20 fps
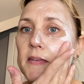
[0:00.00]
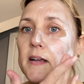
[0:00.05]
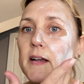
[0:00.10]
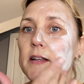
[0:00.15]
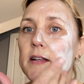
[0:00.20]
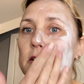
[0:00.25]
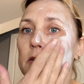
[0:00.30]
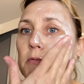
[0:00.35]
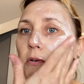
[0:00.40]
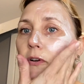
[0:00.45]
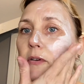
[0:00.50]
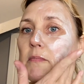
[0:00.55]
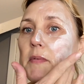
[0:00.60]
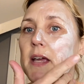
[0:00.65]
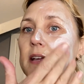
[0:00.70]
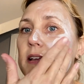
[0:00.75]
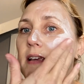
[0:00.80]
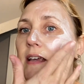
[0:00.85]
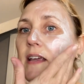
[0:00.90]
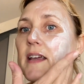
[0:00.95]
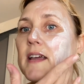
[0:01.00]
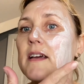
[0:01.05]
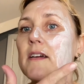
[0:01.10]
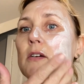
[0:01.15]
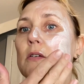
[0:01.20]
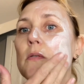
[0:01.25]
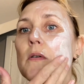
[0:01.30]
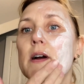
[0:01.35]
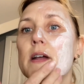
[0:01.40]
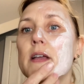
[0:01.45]
And you want to make it
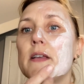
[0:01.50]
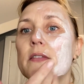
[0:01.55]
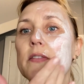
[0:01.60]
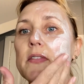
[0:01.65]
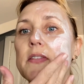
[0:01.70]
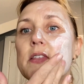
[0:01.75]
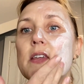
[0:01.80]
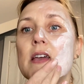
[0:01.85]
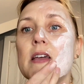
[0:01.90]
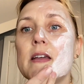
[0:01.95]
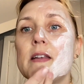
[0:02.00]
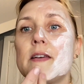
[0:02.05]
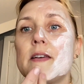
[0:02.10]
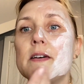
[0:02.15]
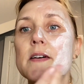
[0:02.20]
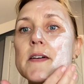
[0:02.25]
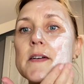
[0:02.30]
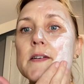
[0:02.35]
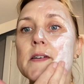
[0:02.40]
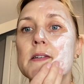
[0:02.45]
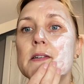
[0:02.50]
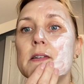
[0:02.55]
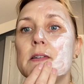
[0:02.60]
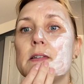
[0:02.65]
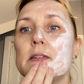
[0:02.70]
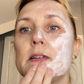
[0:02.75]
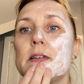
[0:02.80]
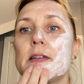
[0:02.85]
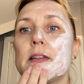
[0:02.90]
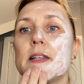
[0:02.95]
quite thin
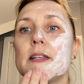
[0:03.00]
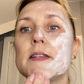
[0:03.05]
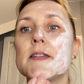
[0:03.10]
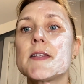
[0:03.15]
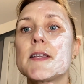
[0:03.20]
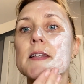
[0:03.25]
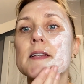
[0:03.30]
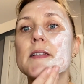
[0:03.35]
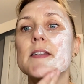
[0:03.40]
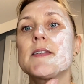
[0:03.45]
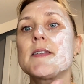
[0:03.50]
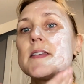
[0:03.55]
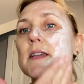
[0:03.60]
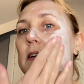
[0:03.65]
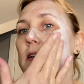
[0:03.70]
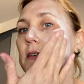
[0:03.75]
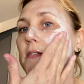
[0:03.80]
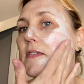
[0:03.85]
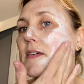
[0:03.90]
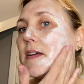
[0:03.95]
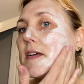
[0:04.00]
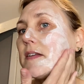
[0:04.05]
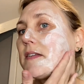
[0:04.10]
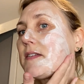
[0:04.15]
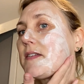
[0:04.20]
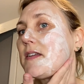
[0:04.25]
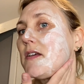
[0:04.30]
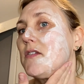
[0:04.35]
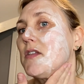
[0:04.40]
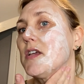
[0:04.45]
onto the skin surface
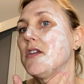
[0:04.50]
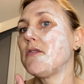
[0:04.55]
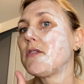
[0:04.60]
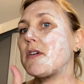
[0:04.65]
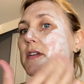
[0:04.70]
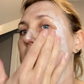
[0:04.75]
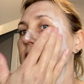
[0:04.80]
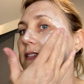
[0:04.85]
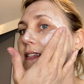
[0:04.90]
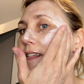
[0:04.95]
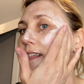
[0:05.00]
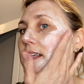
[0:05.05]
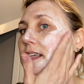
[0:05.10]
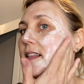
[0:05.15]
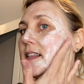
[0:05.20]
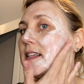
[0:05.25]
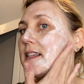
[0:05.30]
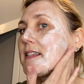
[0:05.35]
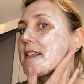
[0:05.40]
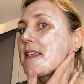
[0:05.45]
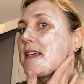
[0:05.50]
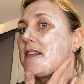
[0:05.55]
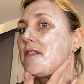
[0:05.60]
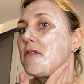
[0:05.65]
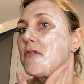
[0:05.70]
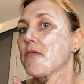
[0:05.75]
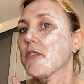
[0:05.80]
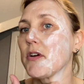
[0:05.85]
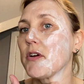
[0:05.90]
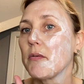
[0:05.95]
so that you can see the skin
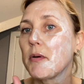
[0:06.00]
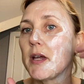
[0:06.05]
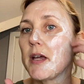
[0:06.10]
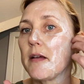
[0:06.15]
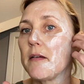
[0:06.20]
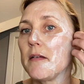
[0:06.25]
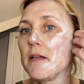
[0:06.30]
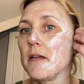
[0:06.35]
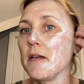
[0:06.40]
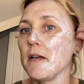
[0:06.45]
through it.